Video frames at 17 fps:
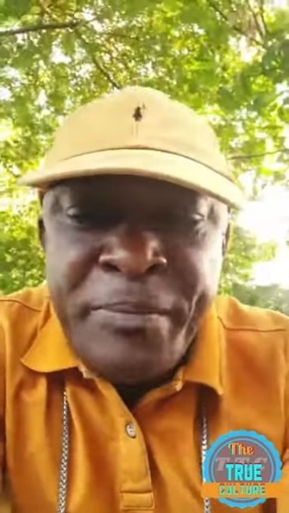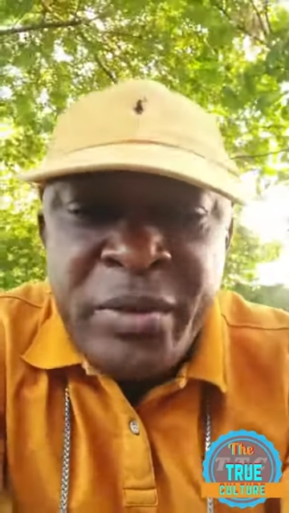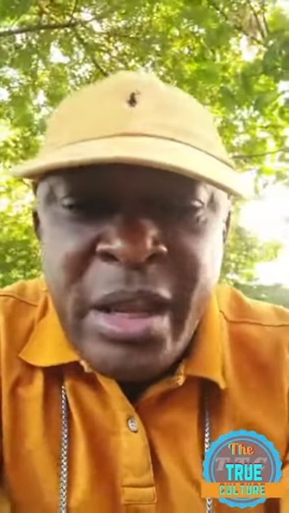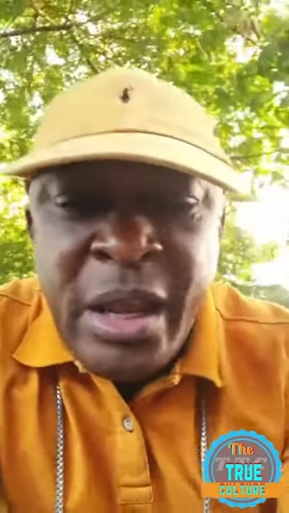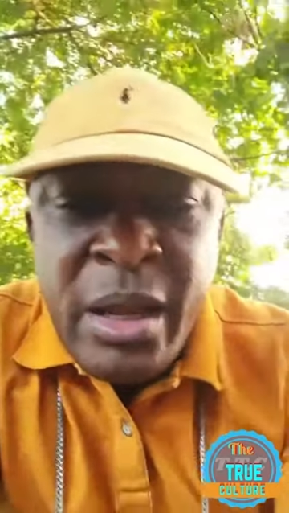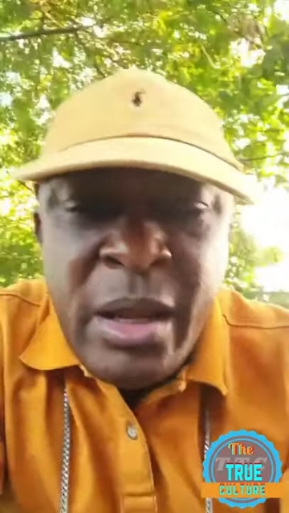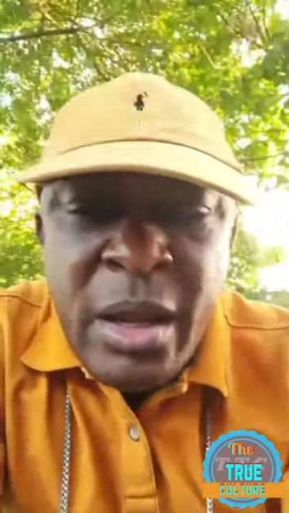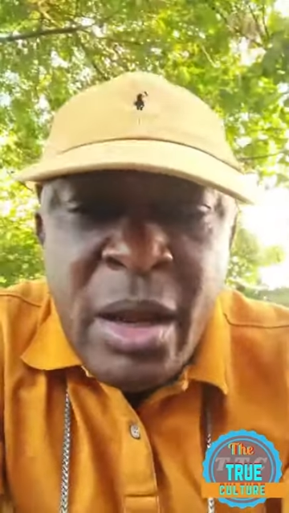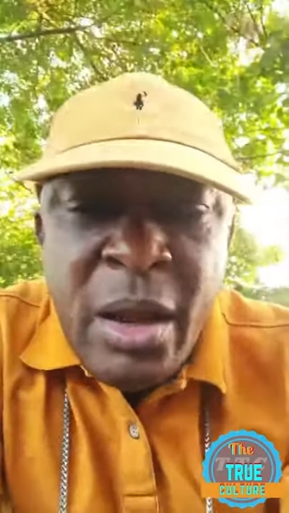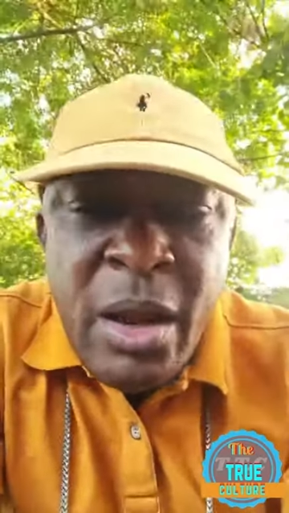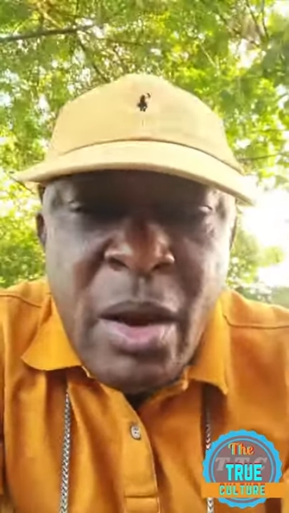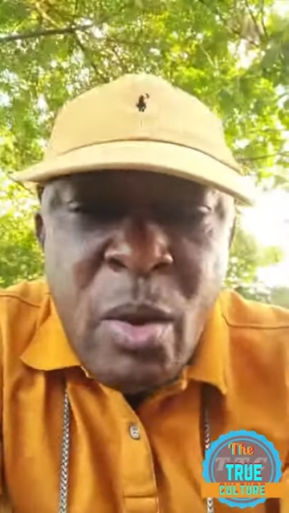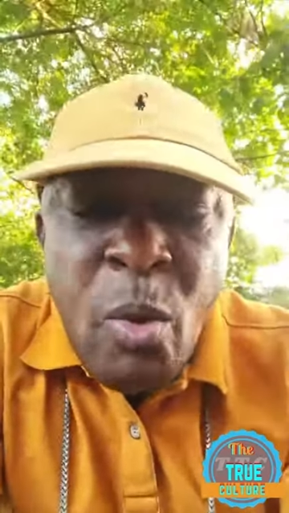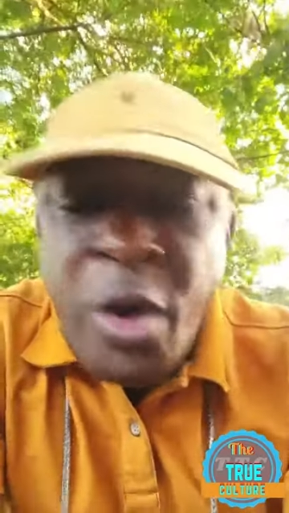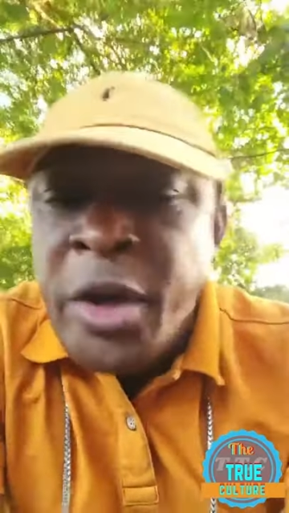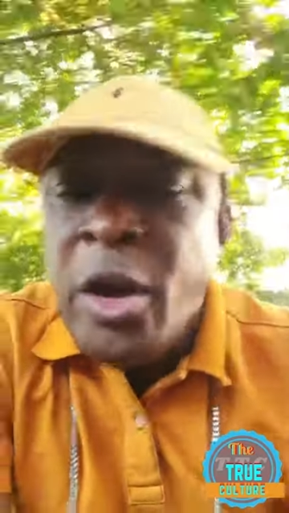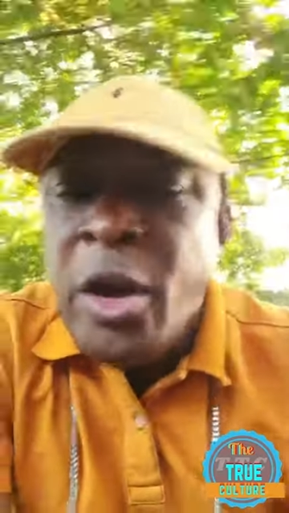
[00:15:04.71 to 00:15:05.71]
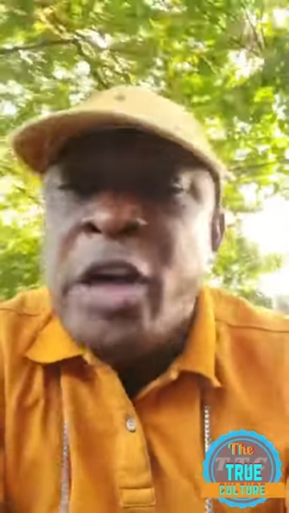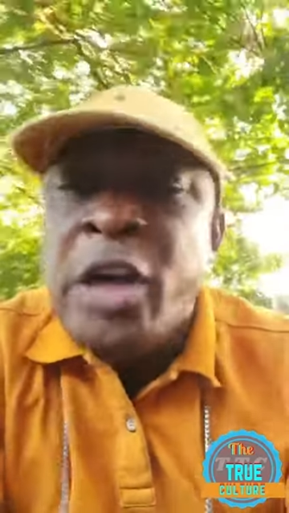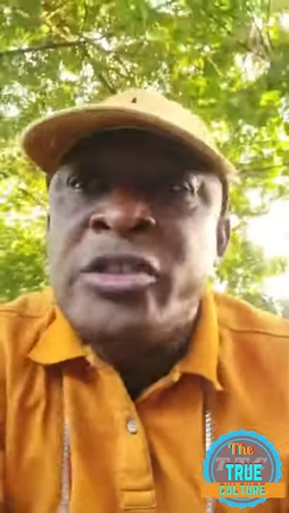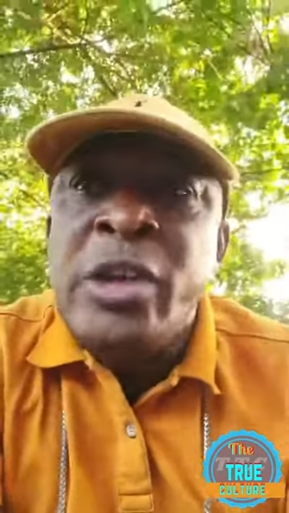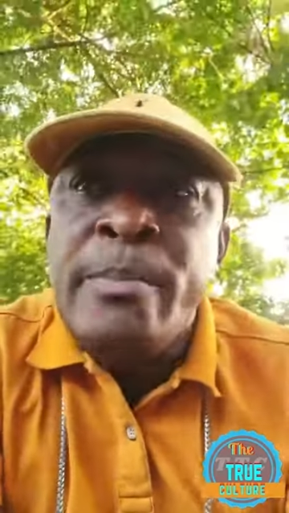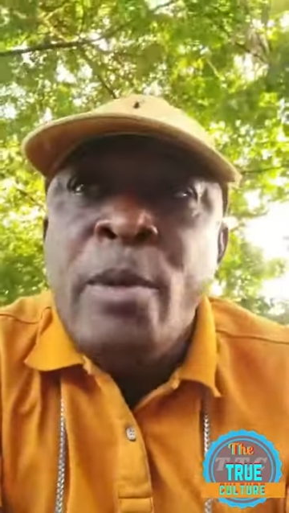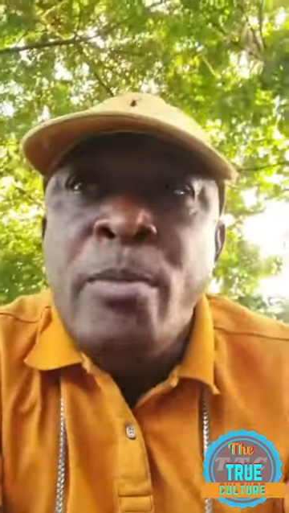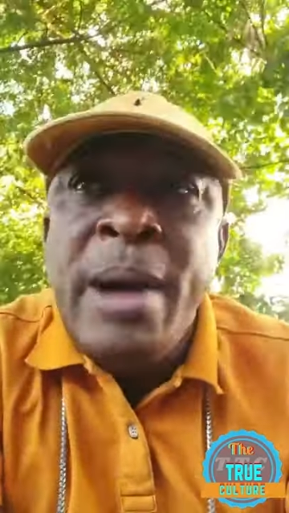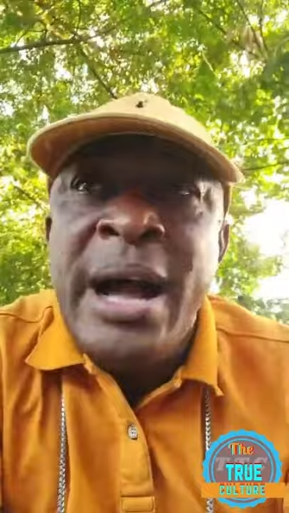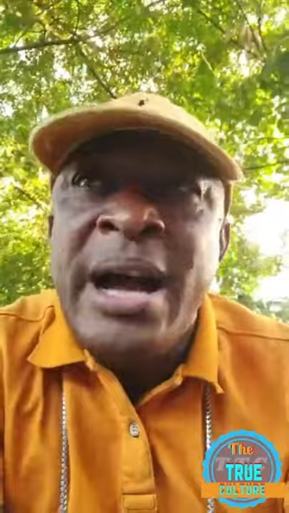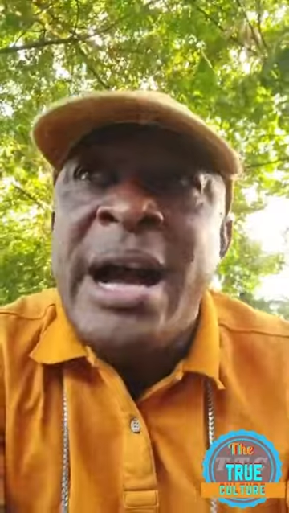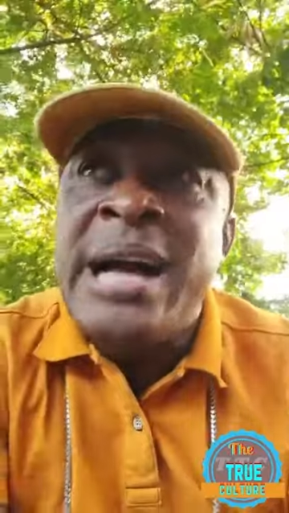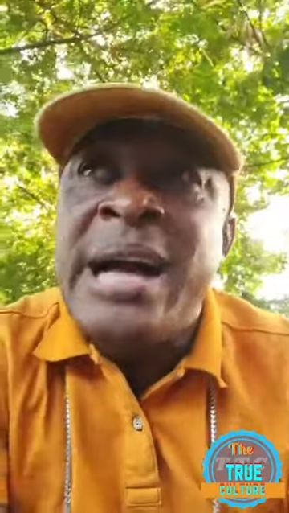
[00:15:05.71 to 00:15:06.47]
thing. When you go so boom and go